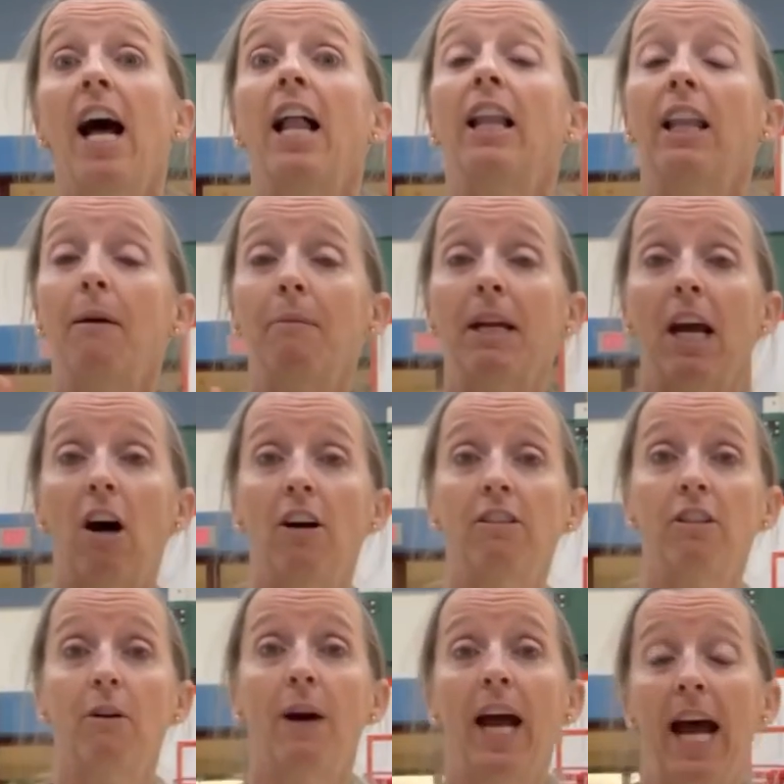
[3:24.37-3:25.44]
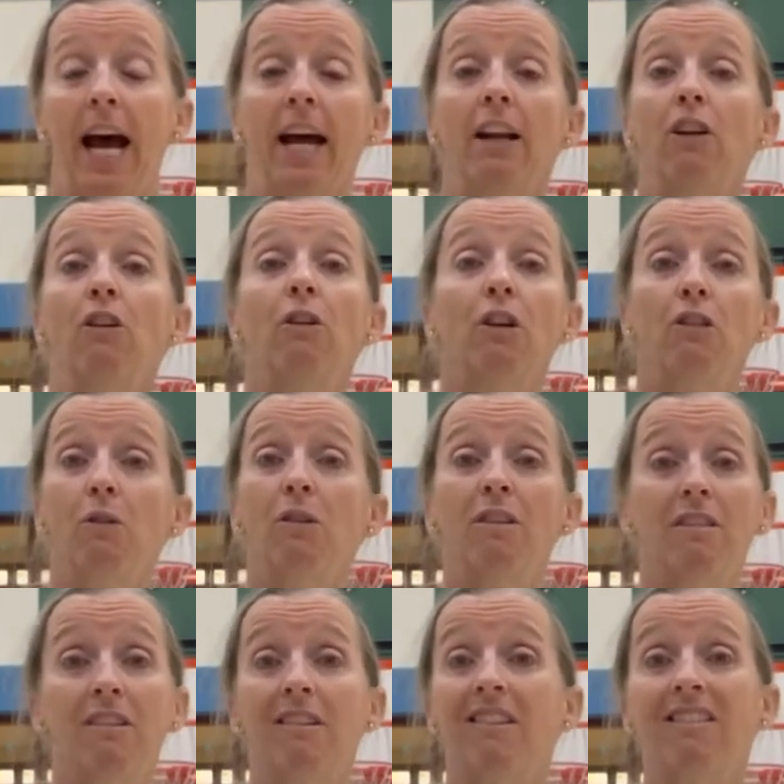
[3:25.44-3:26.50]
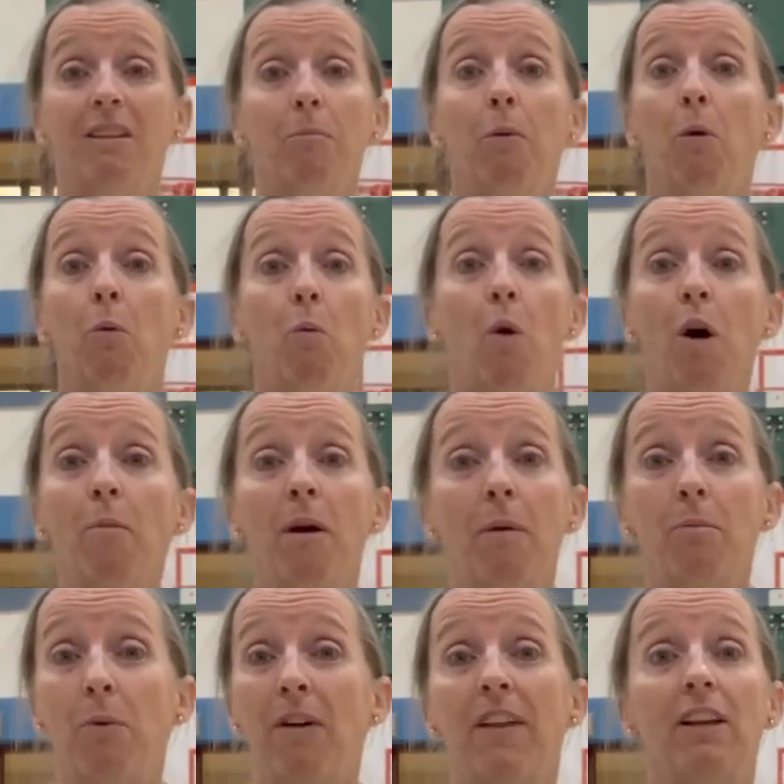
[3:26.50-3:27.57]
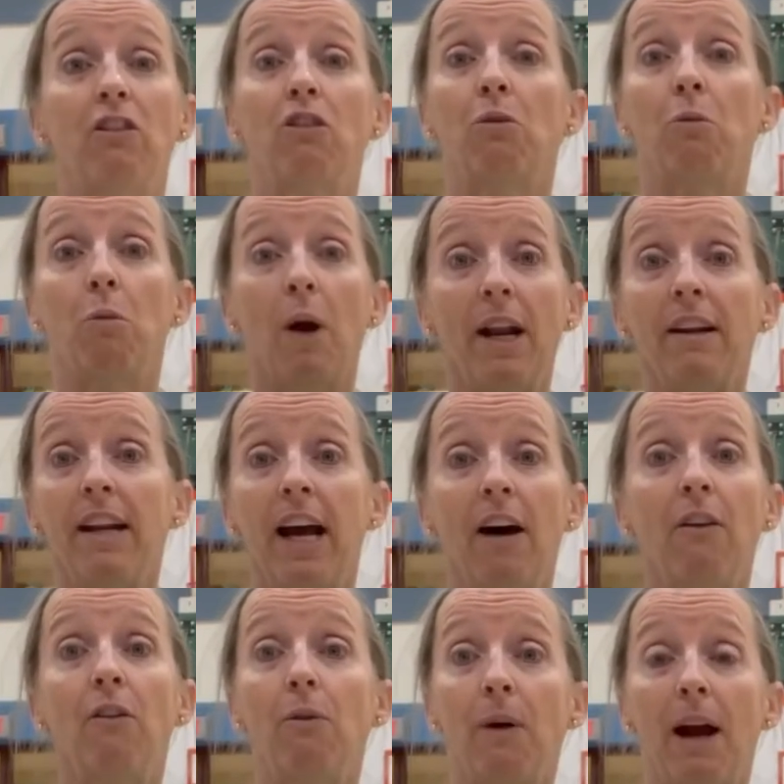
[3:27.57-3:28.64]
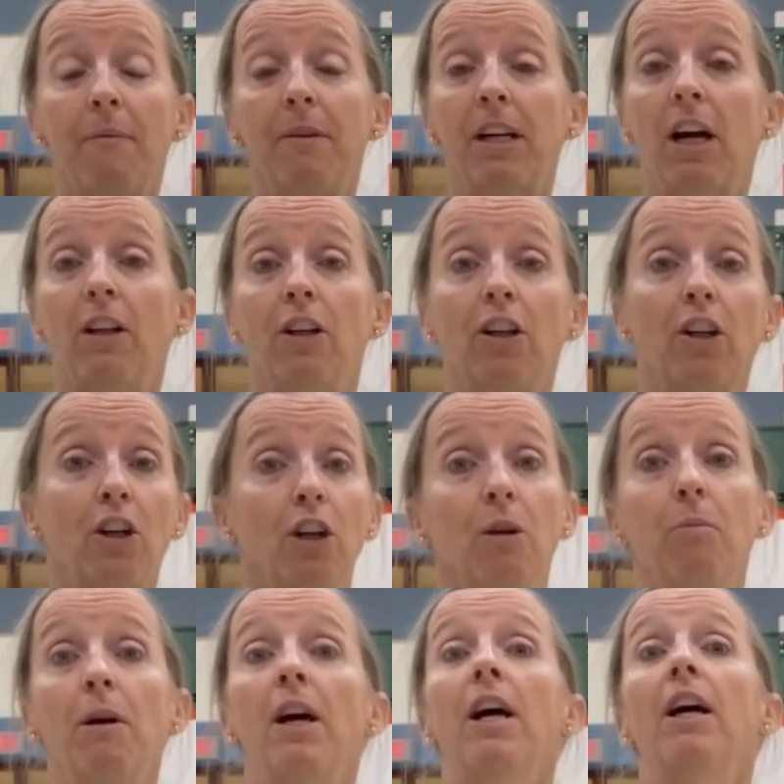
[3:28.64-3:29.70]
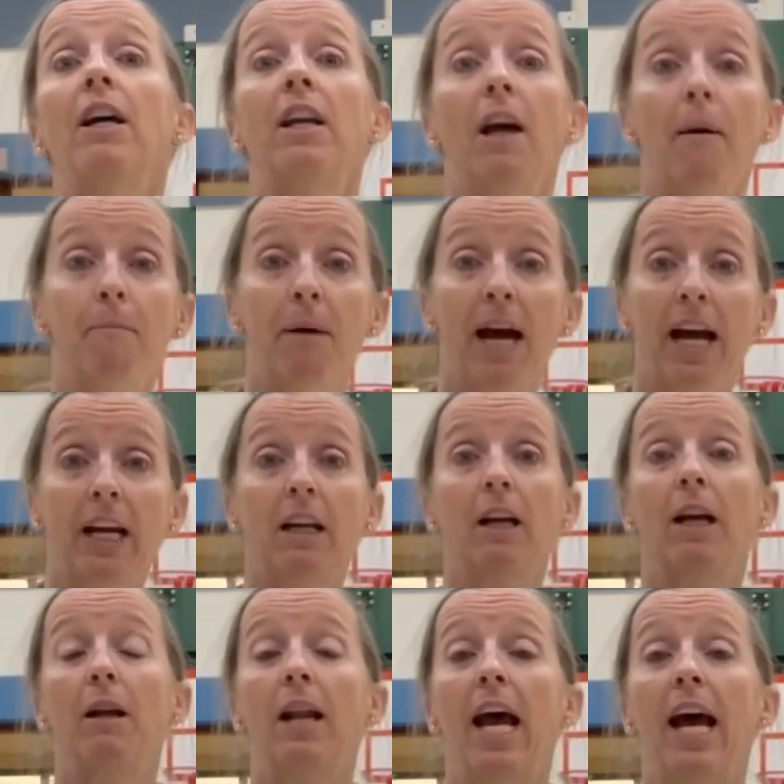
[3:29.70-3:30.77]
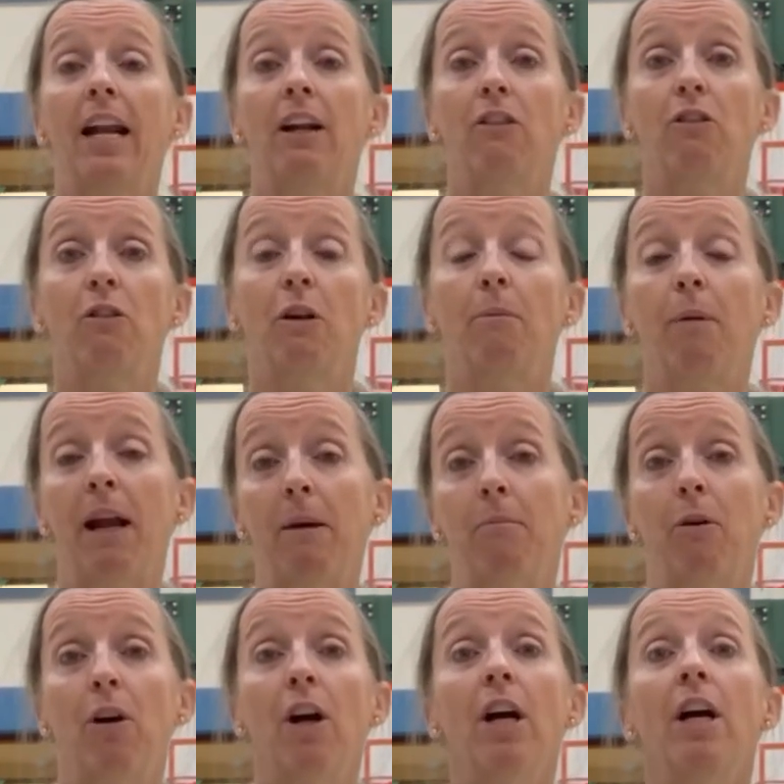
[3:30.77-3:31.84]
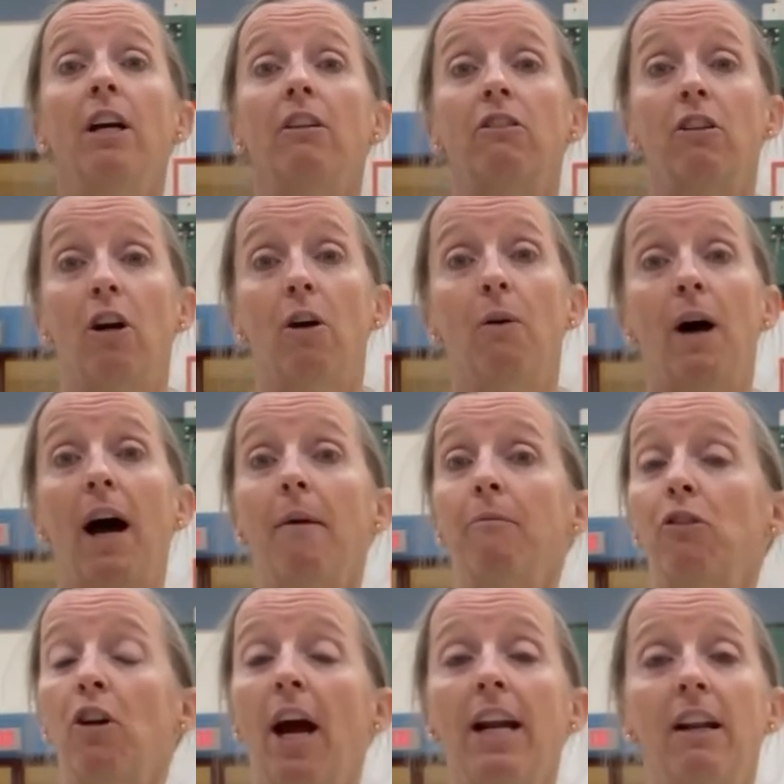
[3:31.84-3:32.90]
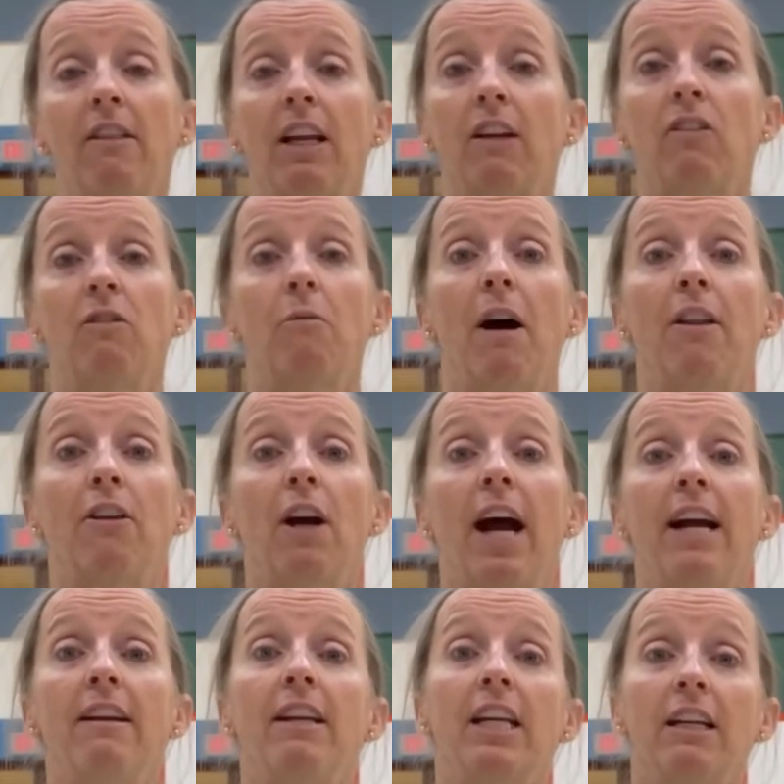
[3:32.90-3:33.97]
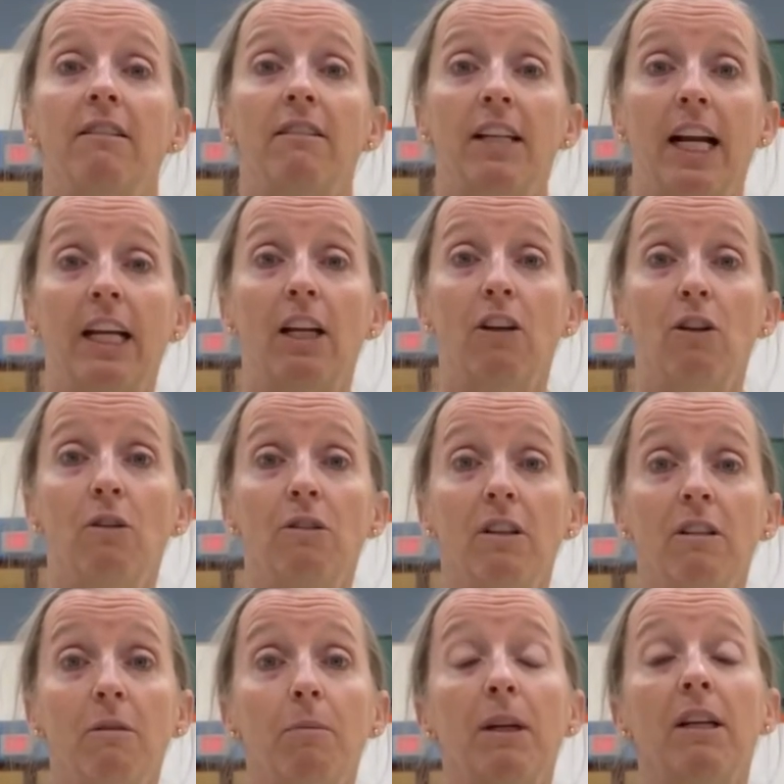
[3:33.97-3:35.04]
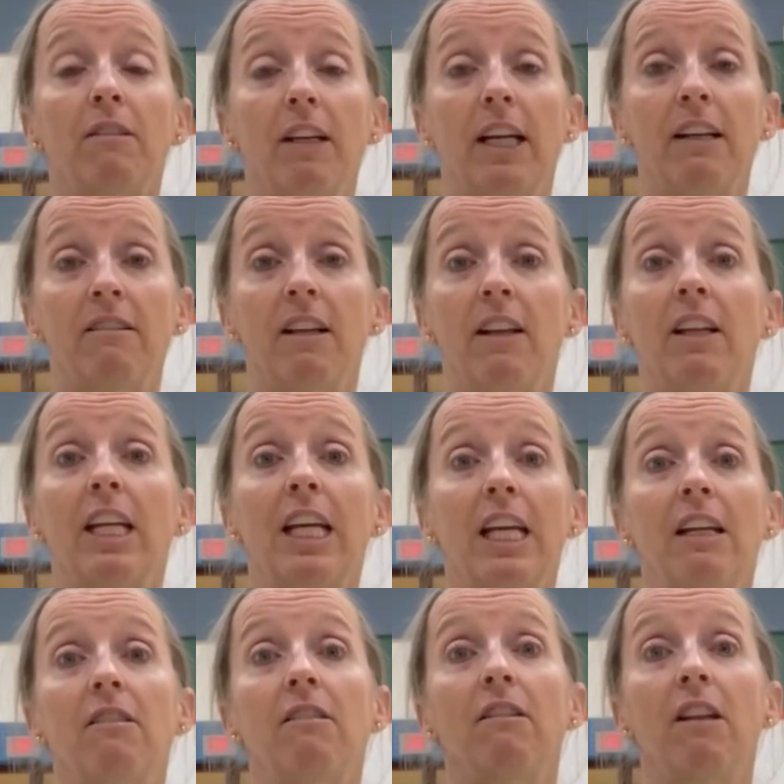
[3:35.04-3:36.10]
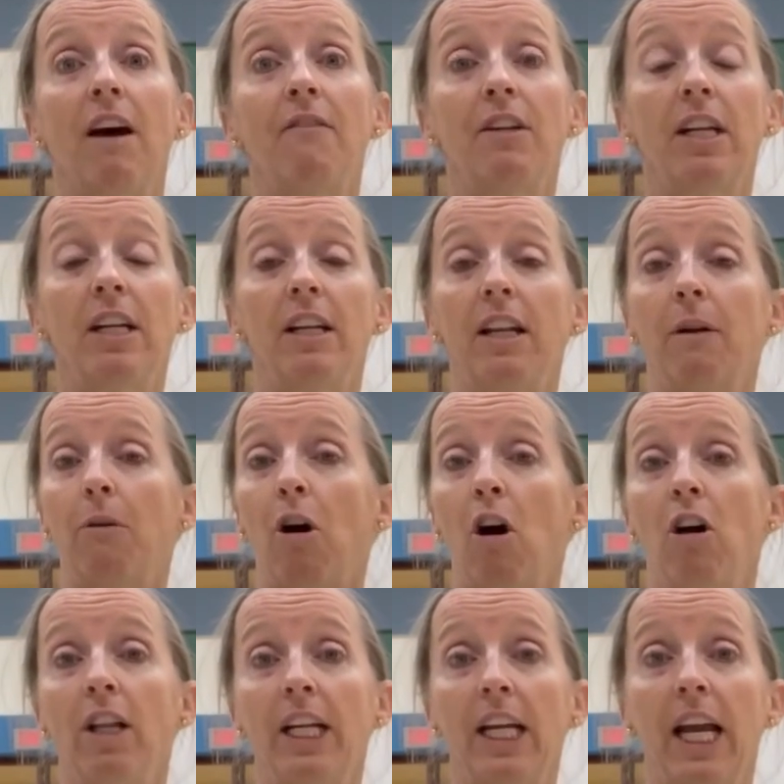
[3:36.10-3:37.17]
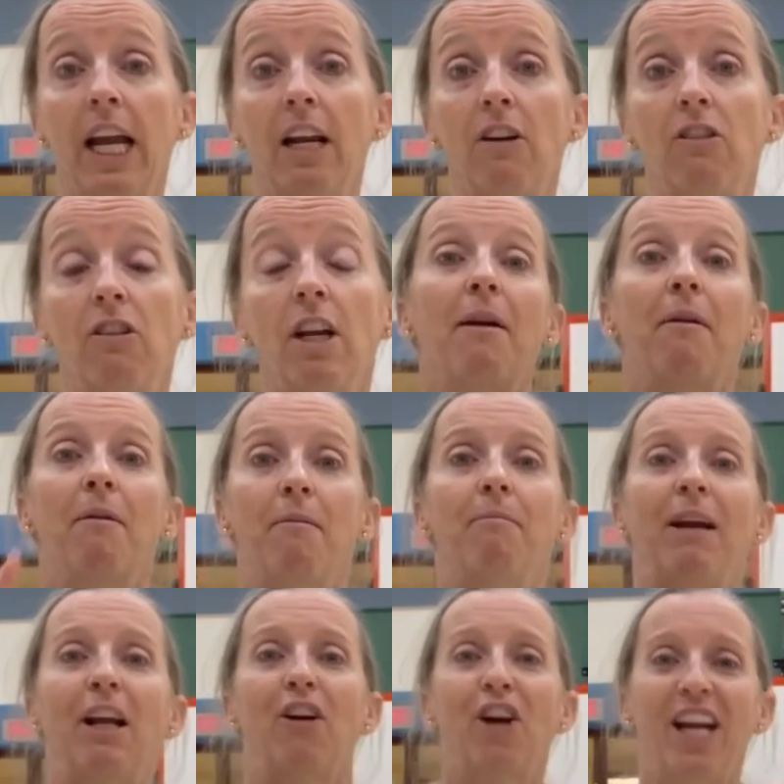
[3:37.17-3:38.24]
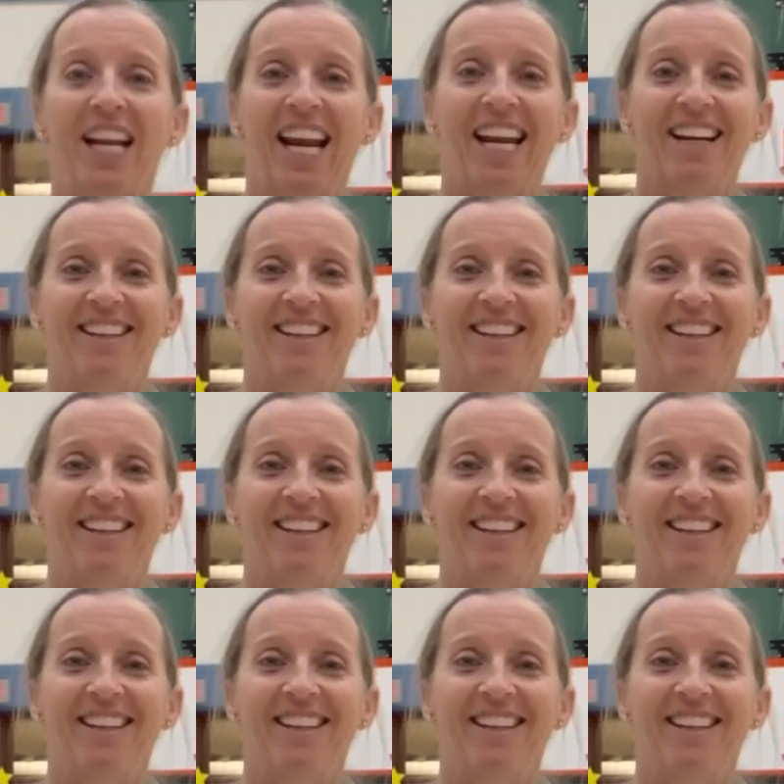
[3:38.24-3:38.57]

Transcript: Let me also add, you could do this as a simple warm-up where they just run down, grab the color cube, come back and add it to their paper. So I'm trying to think of some other ideas that I could use this, because like I said, the kids loved it. They were all engaged. Make it a great day.